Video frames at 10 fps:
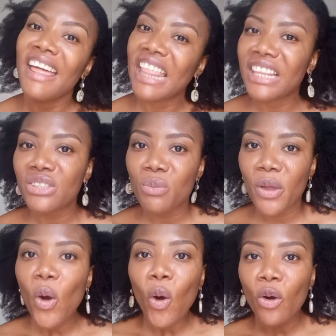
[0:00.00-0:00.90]
Now, this will
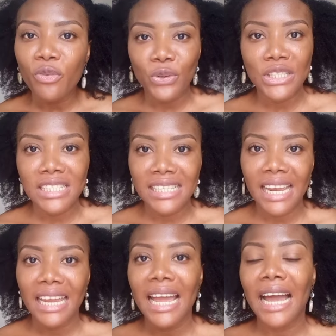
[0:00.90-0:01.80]
be all for
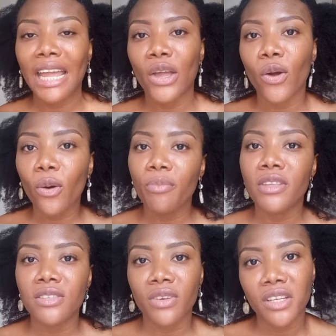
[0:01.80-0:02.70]
today. I hope
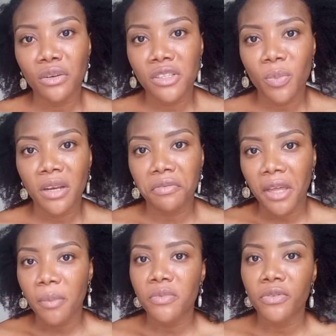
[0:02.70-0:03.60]
this video has been of
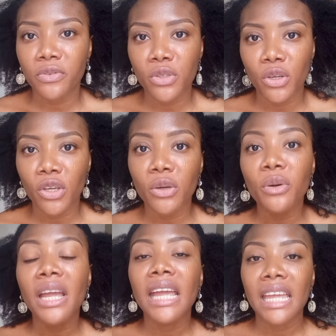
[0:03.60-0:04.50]
help to you.